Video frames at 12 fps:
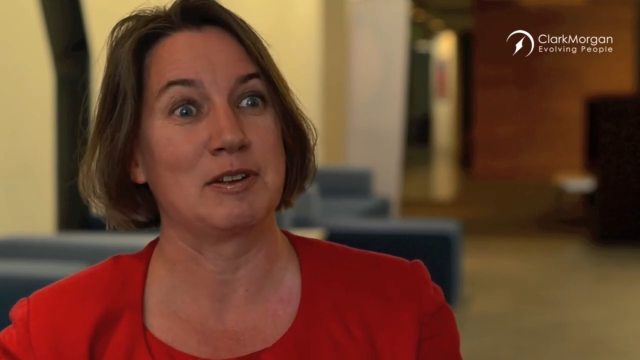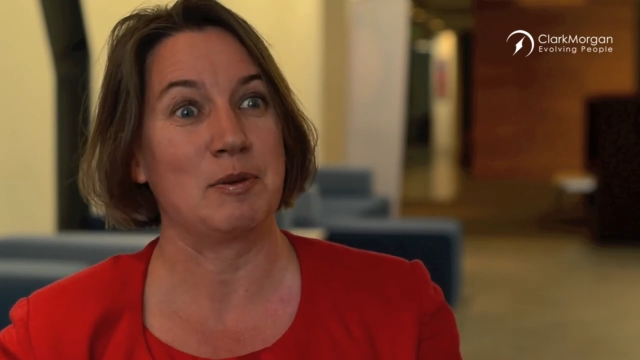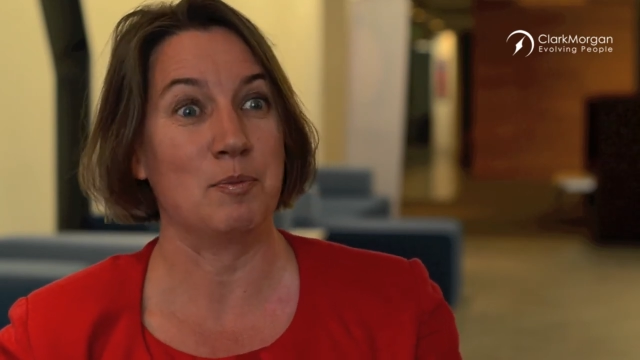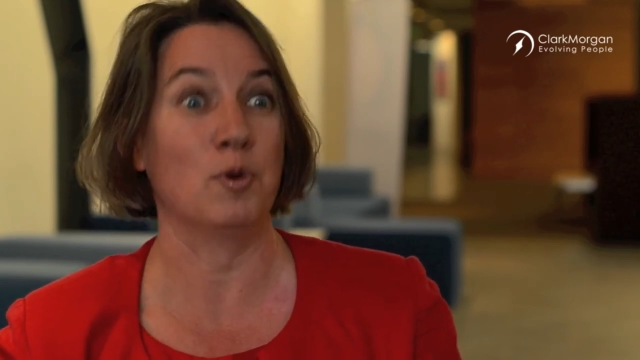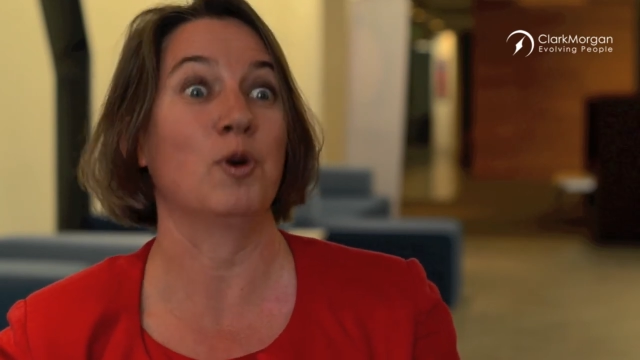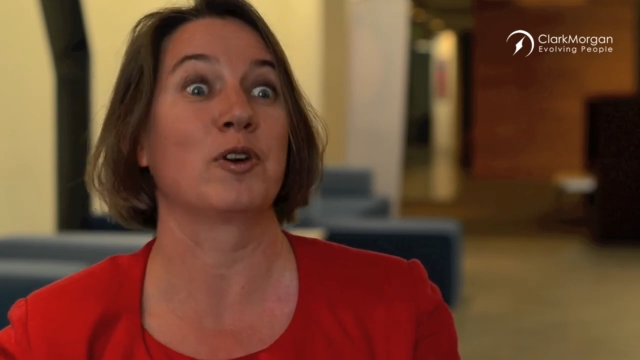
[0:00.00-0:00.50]

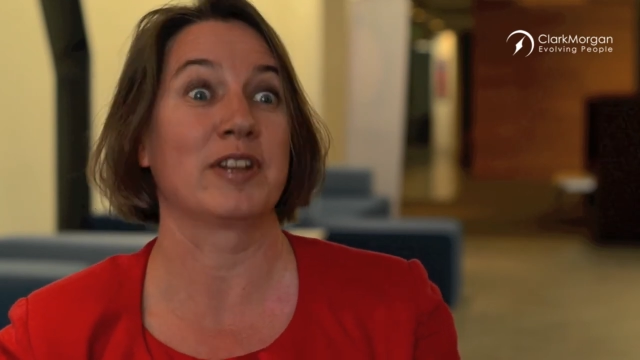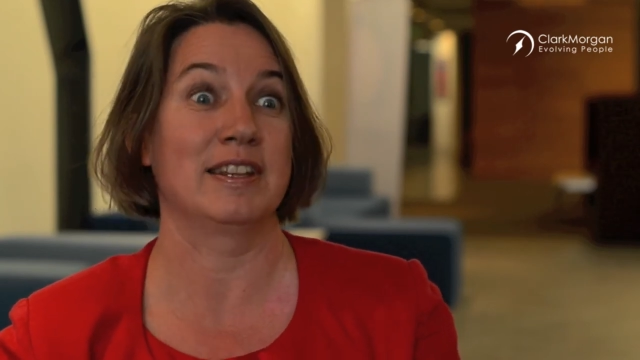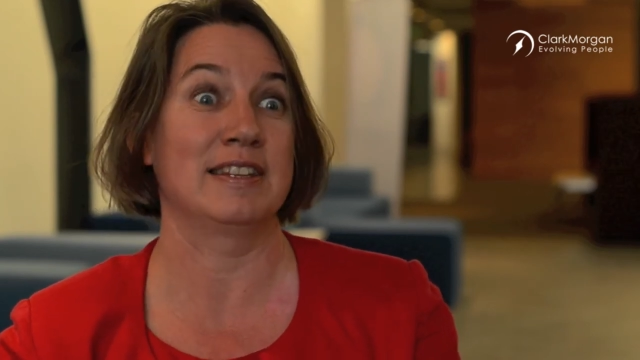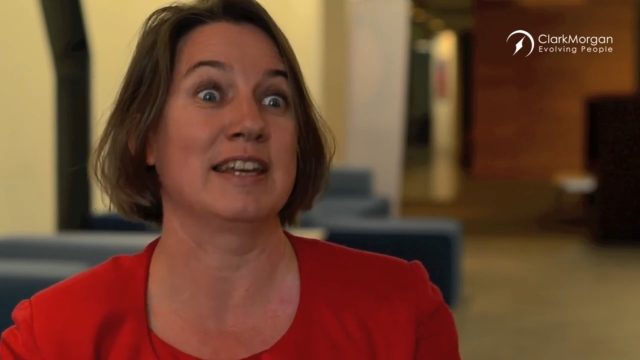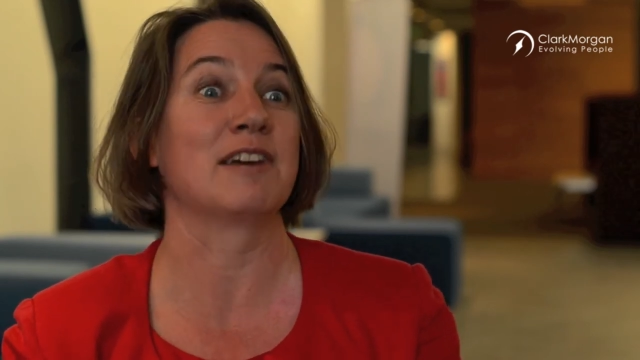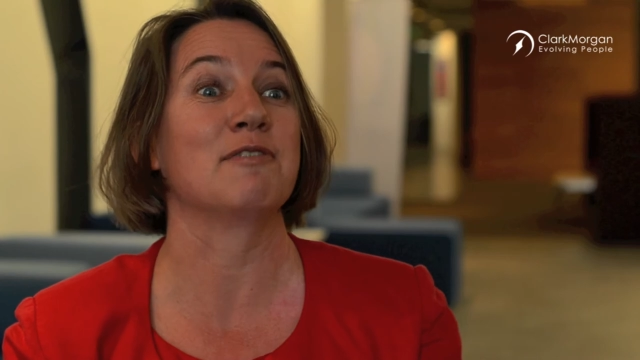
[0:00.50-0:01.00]
more than
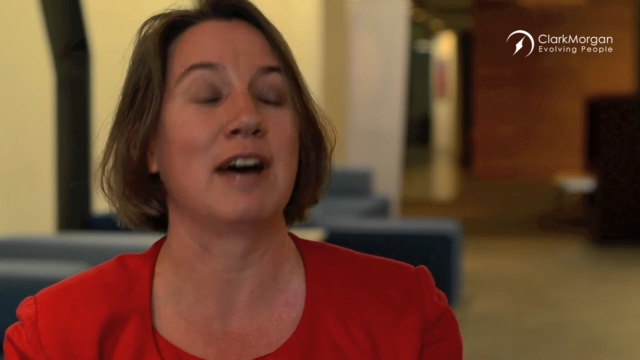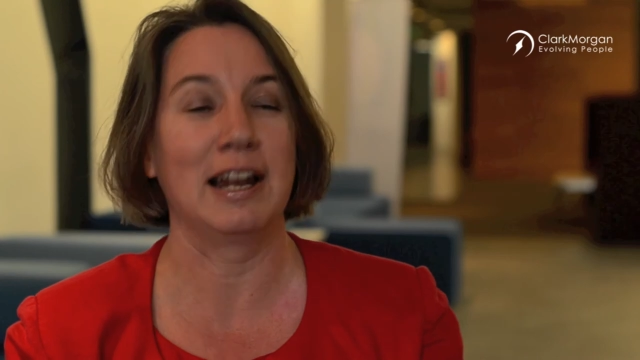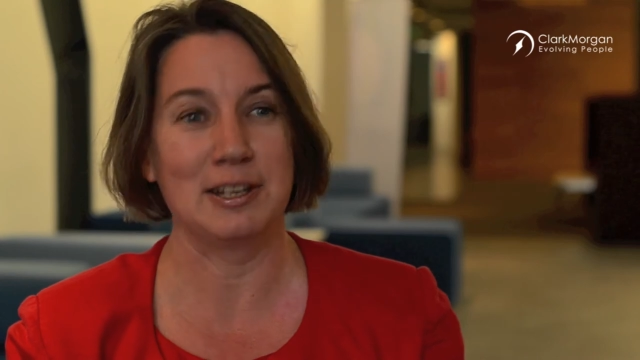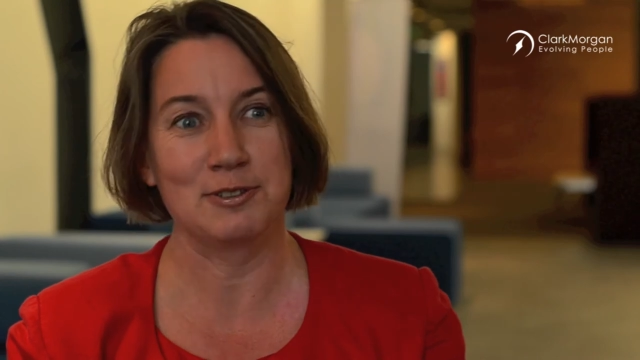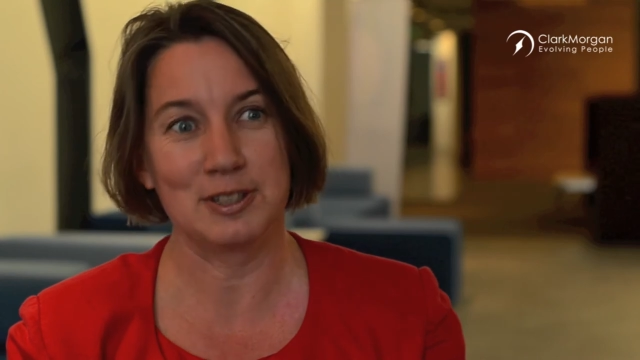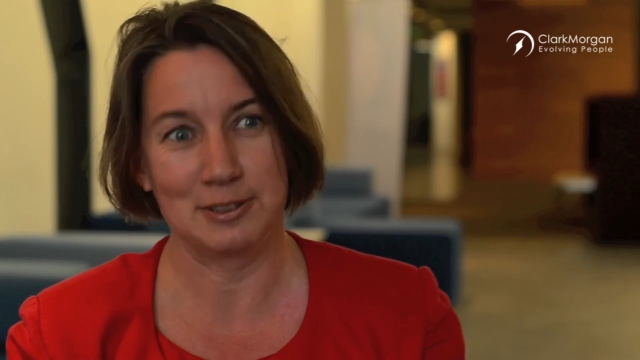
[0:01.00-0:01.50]
they are
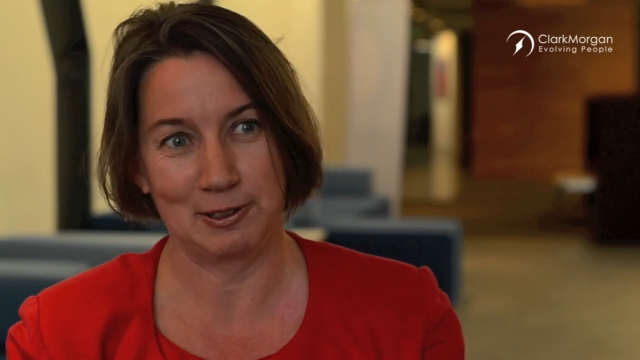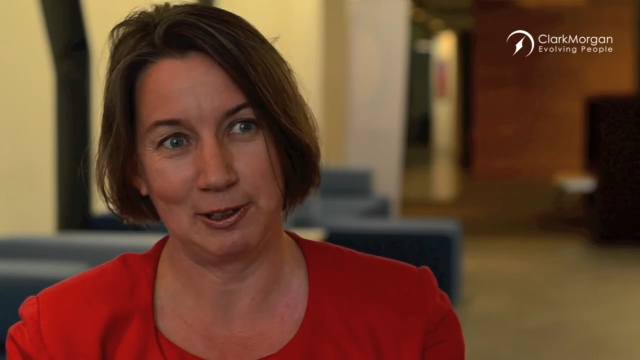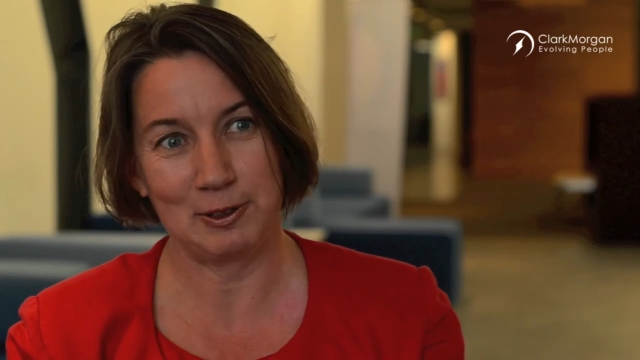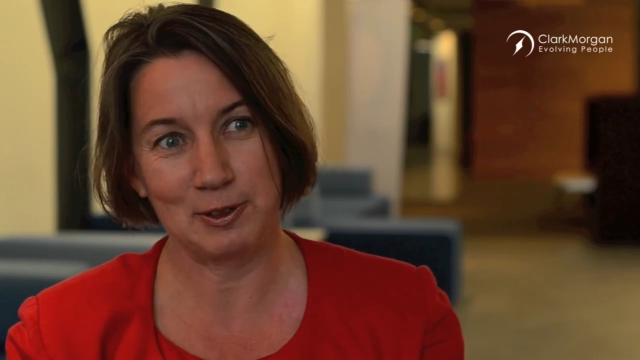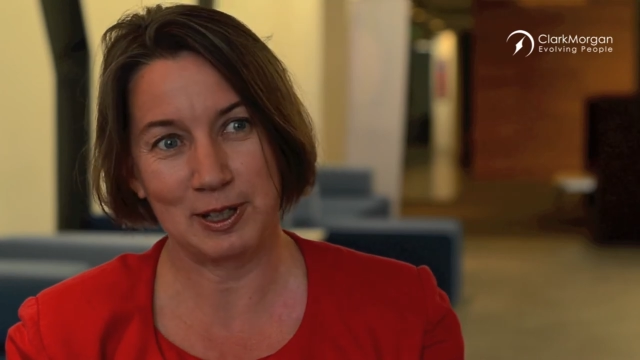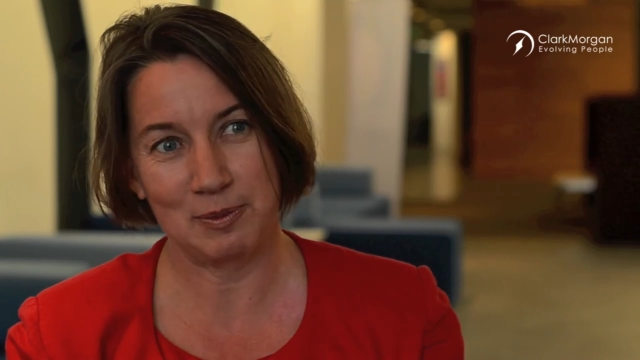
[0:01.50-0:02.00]
valued in the
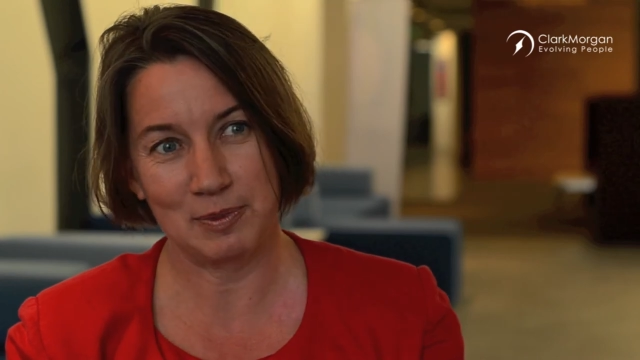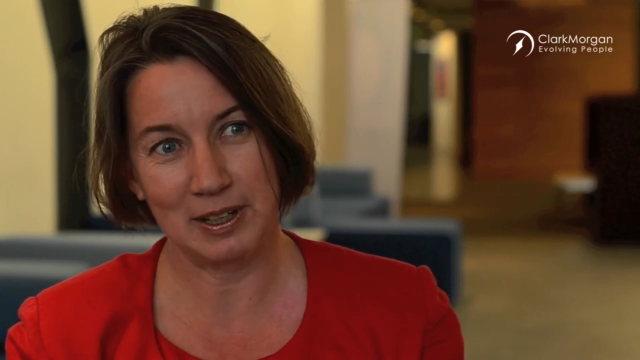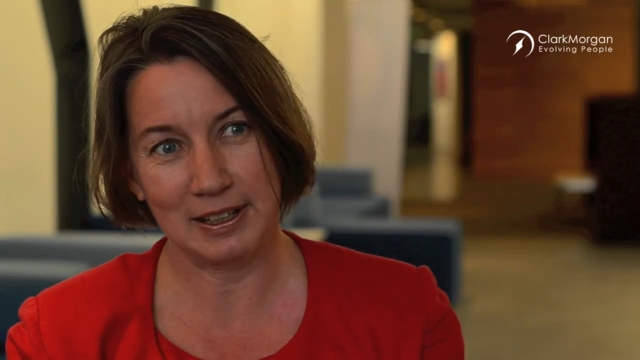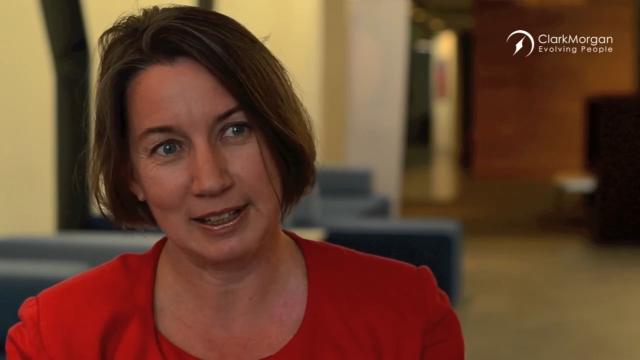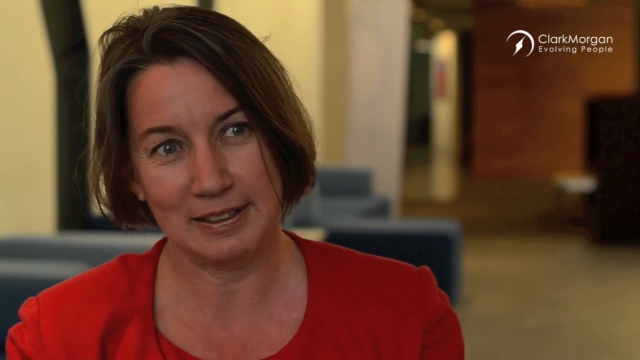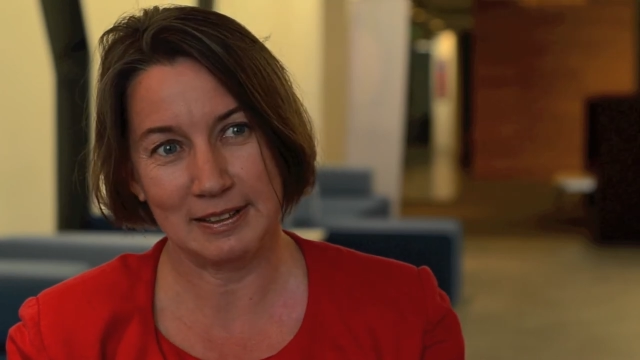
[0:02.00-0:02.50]
local
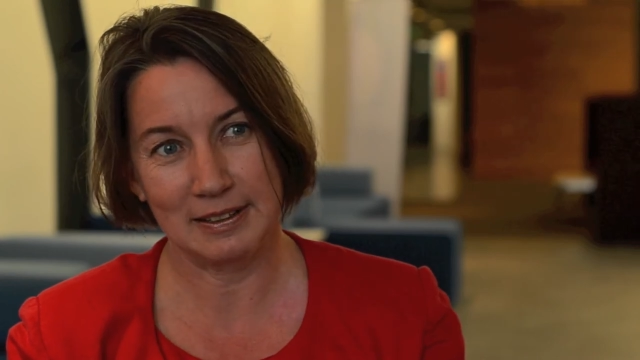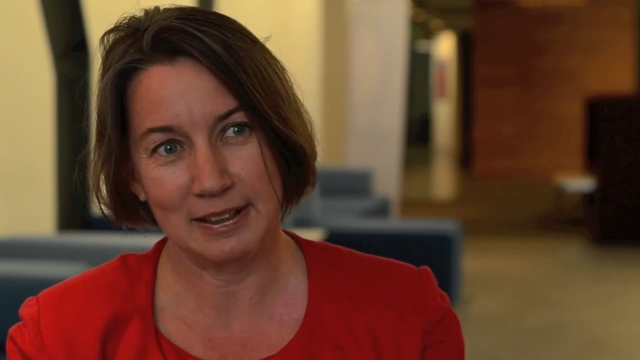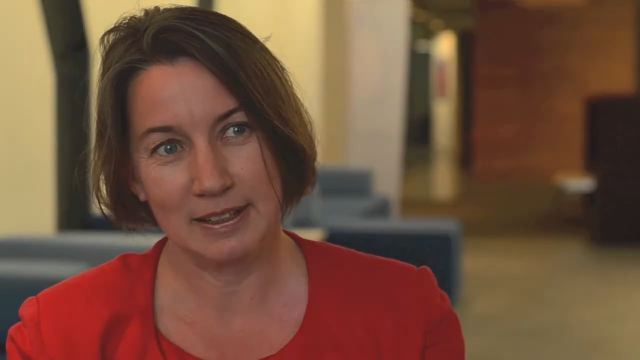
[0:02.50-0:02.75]
market.